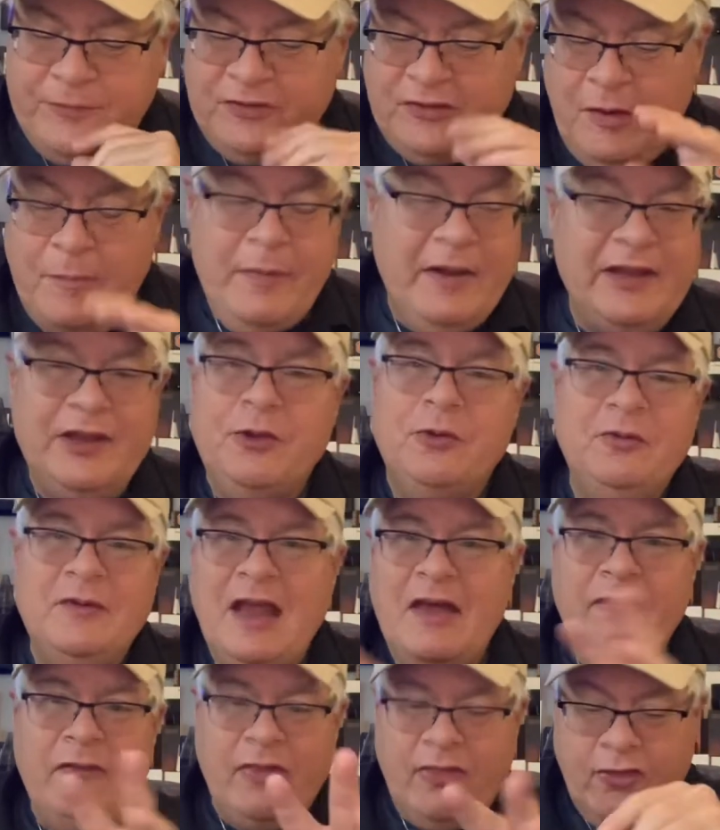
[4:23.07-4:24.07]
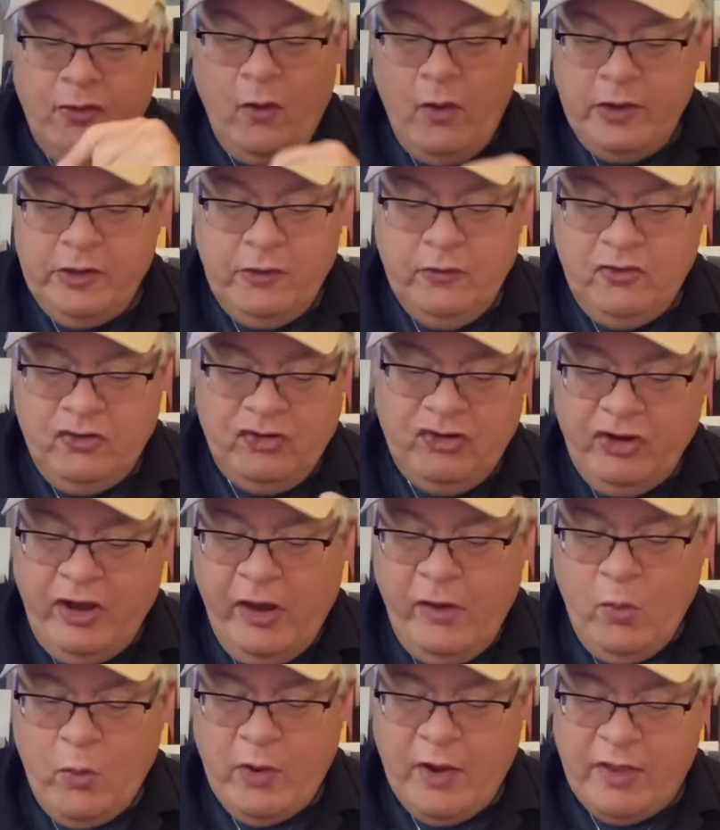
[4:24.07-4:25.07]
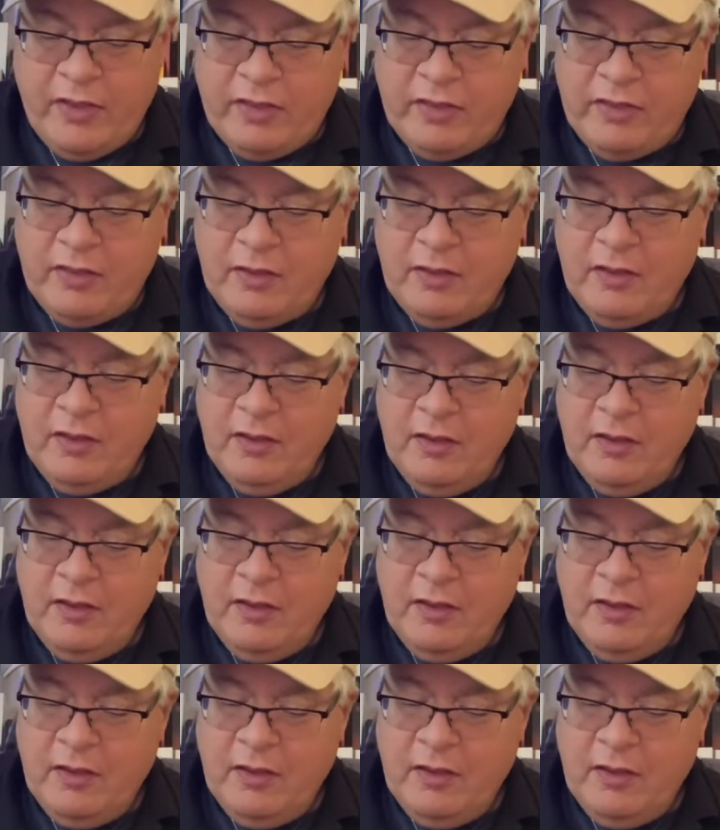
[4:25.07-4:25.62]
somebody you never thought you'd share with